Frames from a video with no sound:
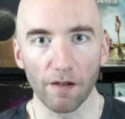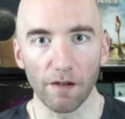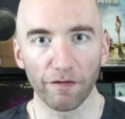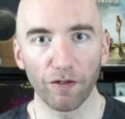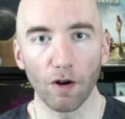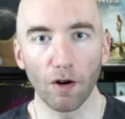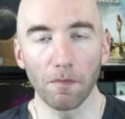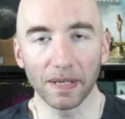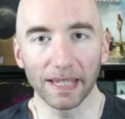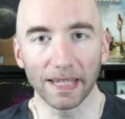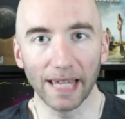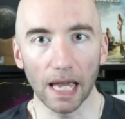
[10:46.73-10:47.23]

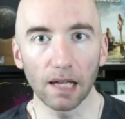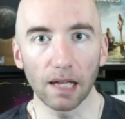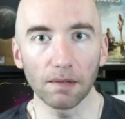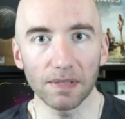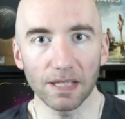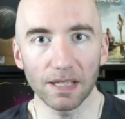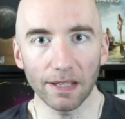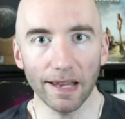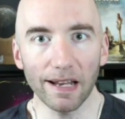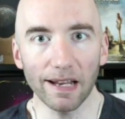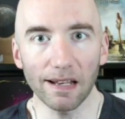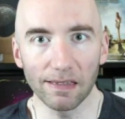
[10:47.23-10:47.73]
from
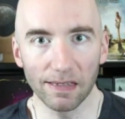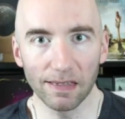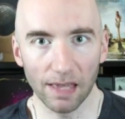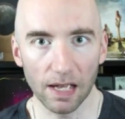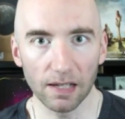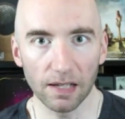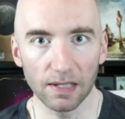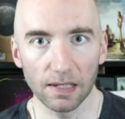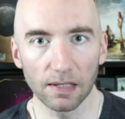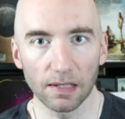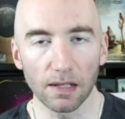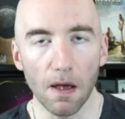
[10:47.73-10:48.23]
games like
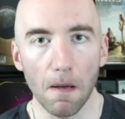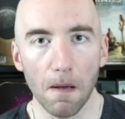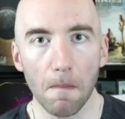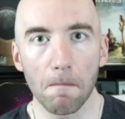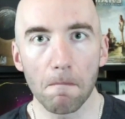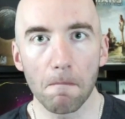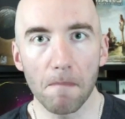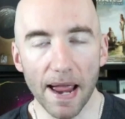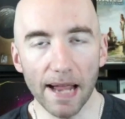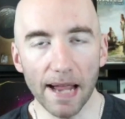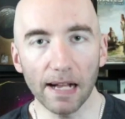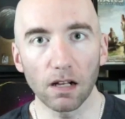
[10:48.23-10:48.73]
this
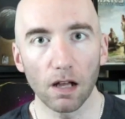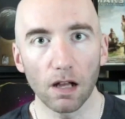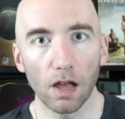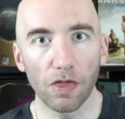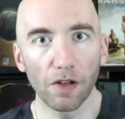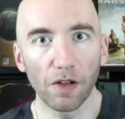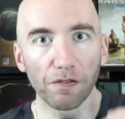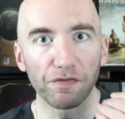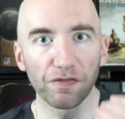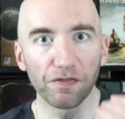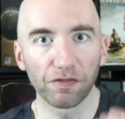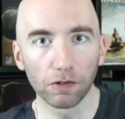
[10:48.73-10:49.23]
make
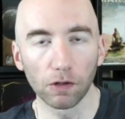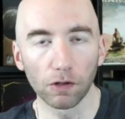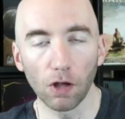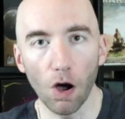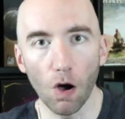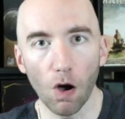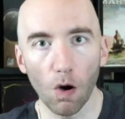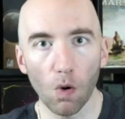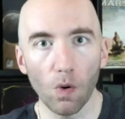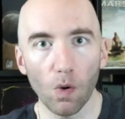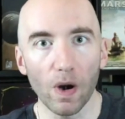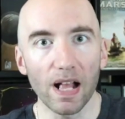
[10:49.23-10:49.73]
the
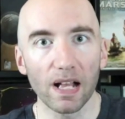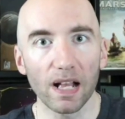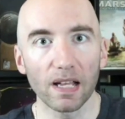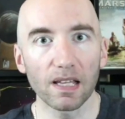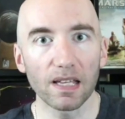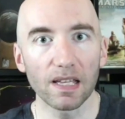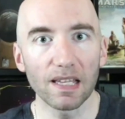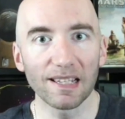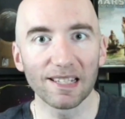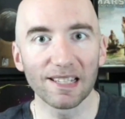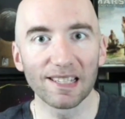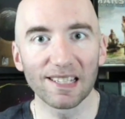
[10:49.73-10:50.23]
flow
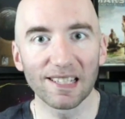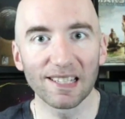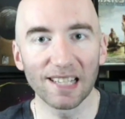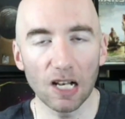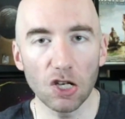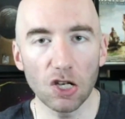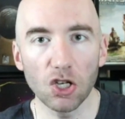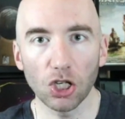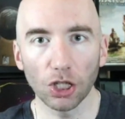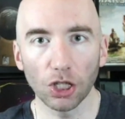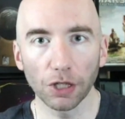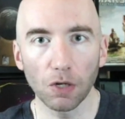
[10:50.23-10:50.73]

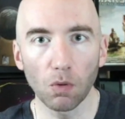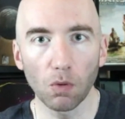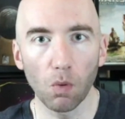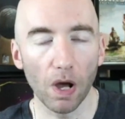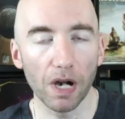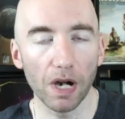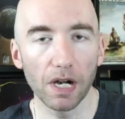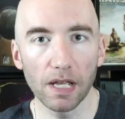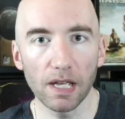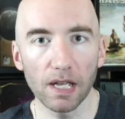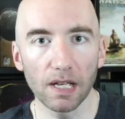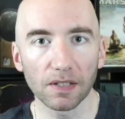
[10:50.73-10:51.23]
essentially
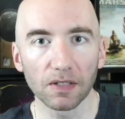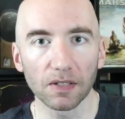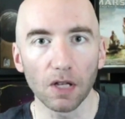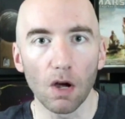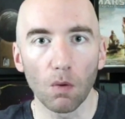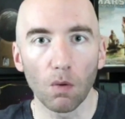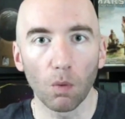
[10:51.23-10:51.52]
what it is,